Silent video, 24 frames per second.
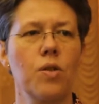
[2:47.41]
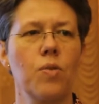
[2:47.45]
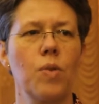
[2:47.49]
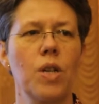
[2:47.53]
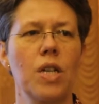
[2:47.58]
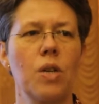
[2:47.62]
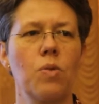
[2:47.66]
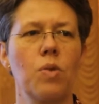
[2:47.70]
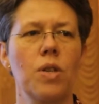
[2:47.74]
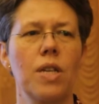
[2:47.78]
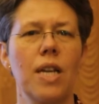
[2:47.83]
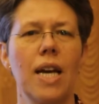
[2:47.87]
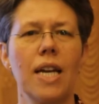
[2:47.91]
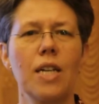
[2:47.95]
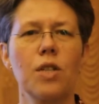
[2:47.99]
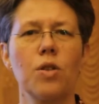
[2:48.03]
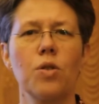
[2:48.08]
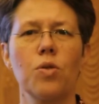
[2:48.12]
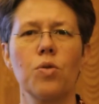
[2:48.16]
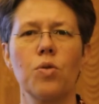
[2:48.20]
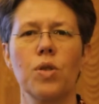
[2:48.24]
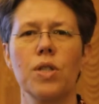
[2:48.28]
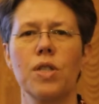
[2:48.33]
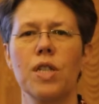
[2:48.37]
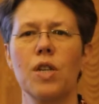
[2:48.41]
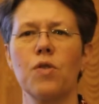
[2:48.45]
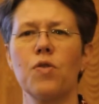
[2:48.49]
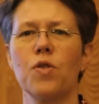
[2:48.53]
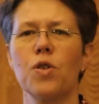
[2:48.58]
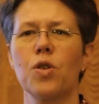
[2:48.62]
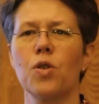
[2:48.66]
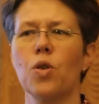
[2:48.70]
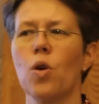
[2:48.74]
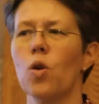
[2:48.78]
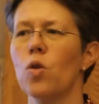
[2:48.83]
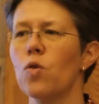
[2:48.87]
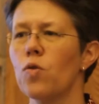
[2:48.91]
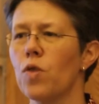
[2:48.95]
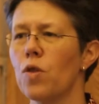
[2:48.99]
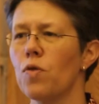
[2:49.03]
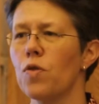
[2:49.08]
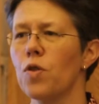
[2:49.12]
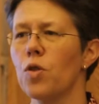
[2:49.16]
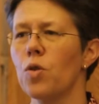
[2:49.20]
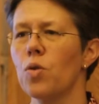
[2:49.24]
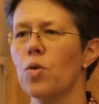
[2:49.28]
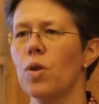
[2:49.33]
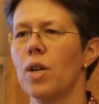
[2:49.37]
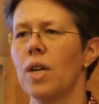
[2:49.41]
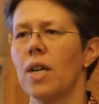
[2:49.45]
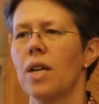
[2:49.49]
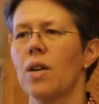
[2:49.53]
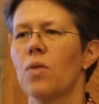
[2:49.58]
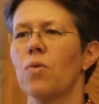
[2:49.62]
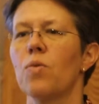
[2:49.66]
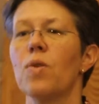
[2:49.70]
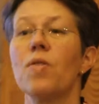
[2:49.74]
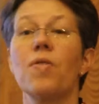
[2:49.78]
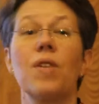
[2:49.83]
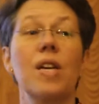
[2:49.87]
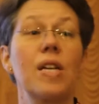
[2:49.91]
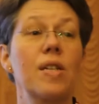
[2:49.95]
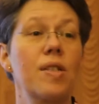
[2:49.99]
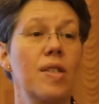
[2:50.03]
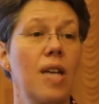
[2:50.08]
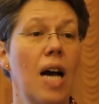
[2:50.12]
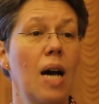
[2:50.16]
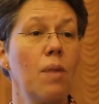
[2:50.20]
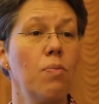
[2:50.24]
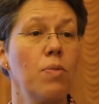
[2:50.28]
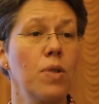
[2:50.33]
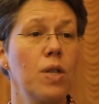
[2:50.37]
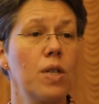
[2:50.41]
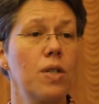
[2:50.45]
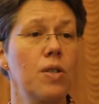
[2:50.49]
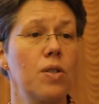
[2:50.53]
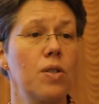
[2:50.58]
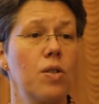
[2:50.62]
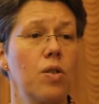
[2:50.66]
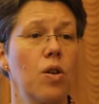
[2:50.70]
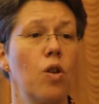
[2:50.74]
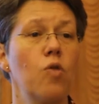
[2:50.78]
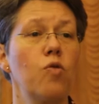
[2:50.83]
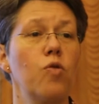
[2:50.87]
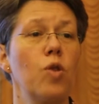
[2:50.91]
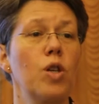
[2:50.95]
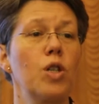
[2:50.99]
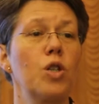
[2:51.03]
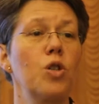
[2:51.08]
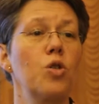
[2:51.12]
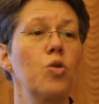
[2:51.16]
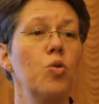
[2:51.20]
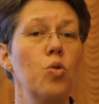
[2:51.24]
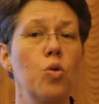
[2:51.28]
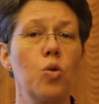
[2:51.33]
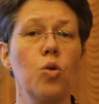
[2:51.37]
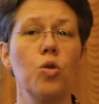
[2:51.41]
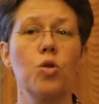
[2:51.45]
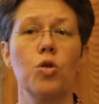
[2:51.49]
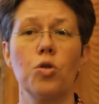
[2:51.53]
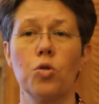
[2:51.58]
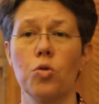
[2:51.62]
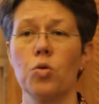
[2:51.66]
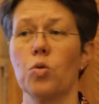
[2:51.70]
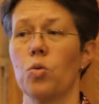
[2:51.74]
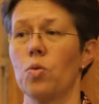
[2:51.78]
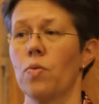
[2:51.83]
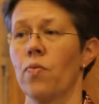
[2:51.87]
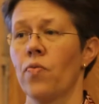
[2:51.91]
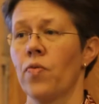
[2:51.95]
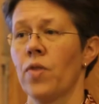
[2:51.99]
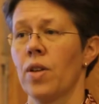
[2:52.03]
So what I would like to do is give you an overview with examples of what you could do.